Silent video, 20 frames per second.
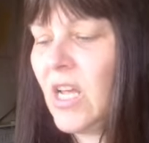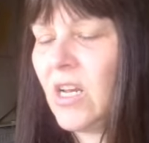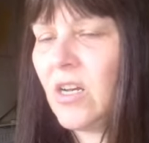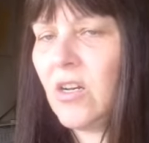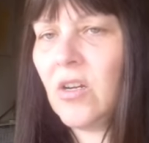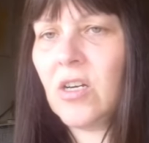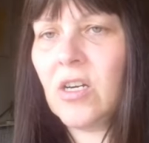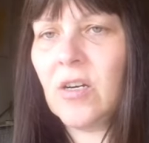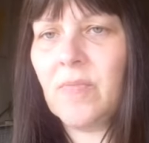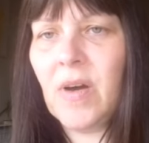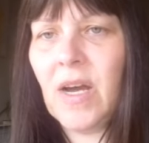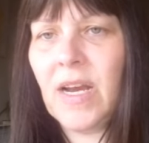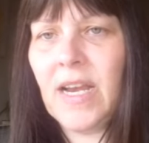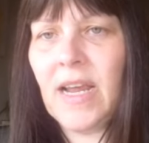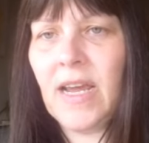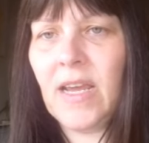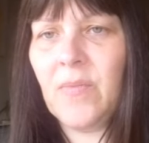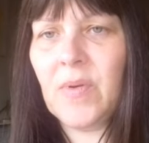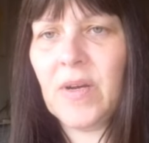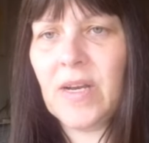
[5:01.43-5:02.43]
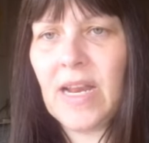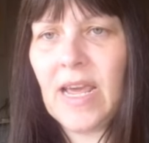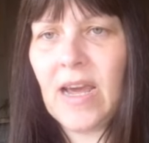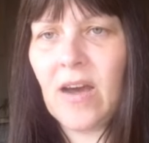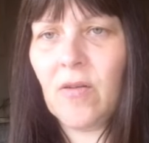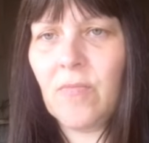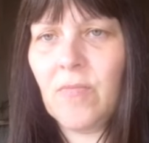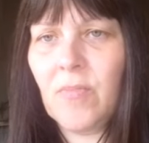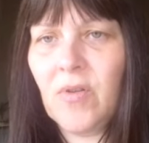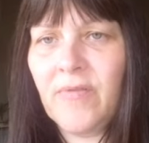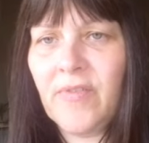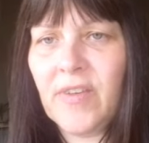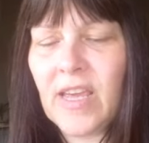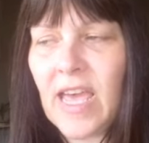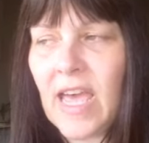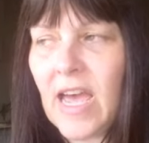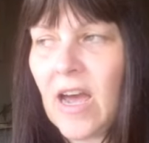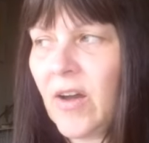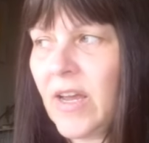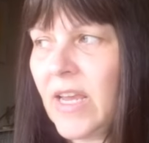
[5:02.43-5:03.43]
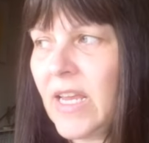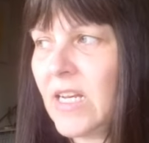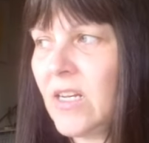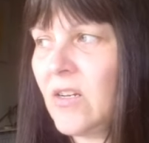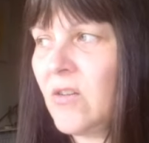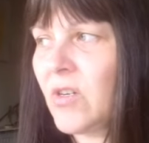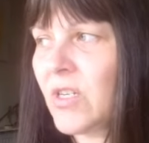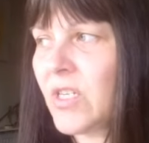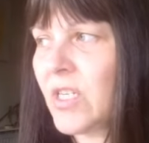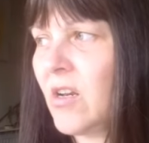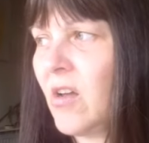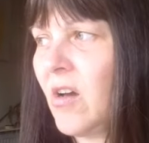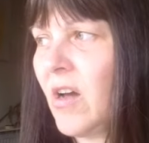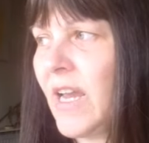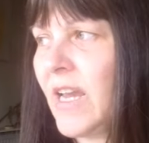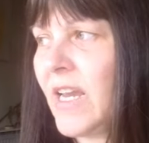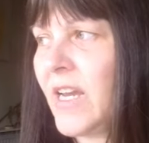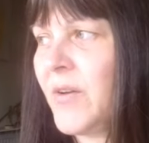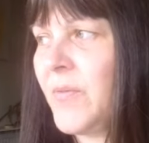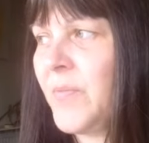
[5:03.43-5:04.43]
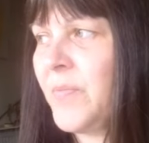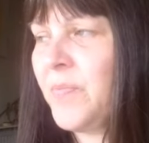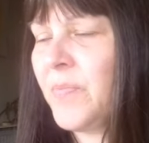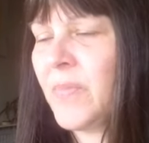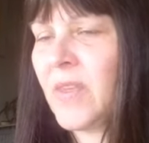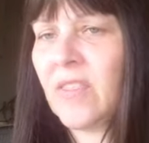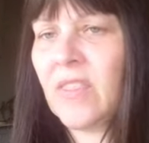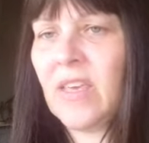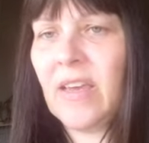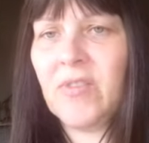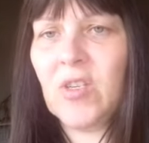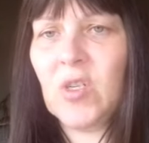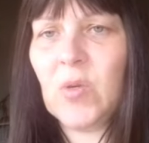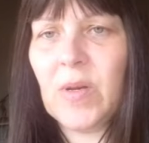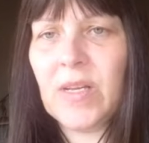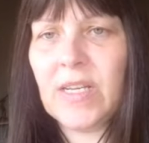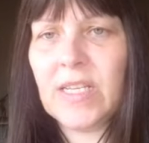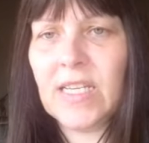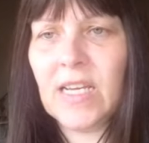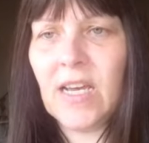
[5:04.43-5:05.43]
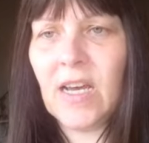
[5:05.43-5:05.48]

Look at my neighbour now, moving out. It looks like they've split